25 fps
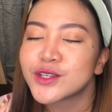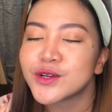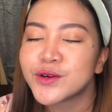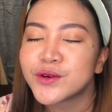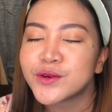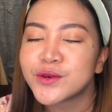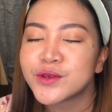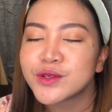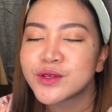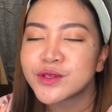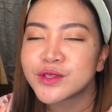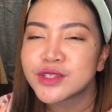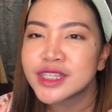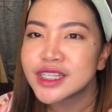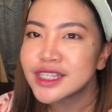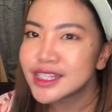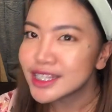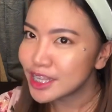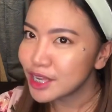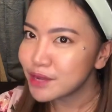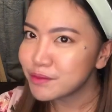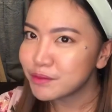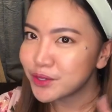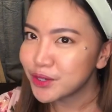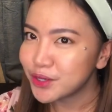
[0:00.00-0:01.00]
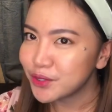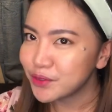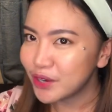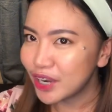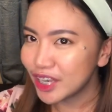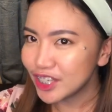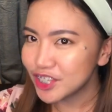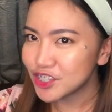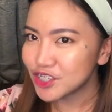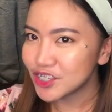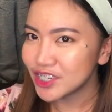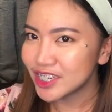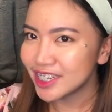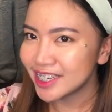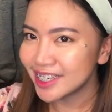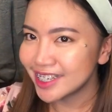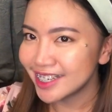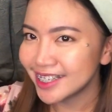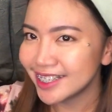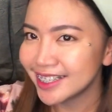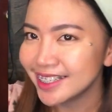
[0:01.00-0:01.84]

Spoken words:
So just keep on watching.